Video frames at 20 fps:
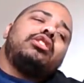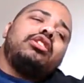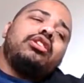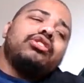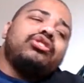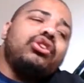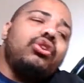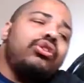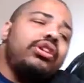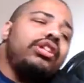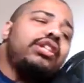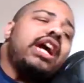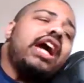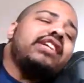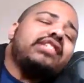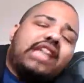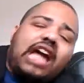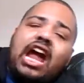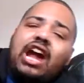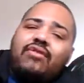So you
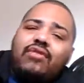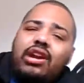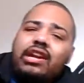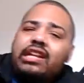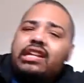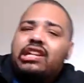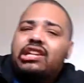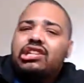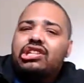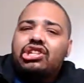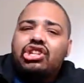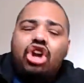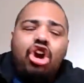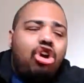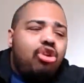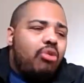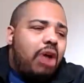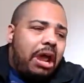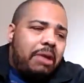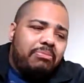guys kind of already
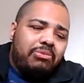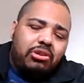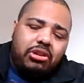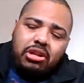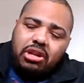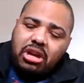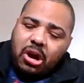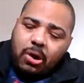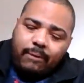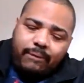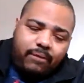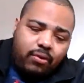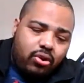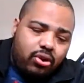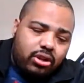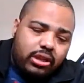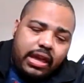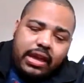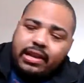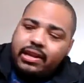know what I'm up
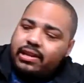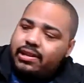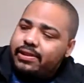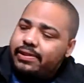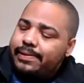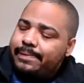for. Like,